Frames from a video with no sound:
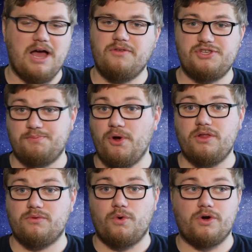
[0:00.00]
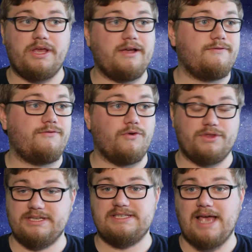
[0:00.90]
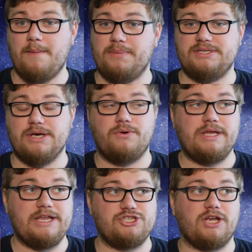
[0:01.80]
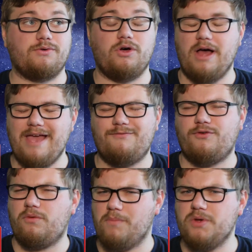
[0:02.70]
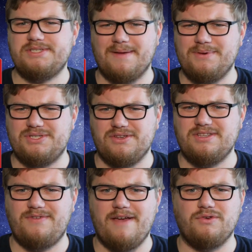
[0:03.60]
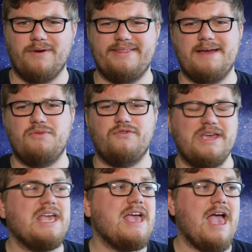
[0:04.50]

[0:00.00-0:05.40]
Spoiler warning for this episode in general, and for most episodes of Have You Read That Movie.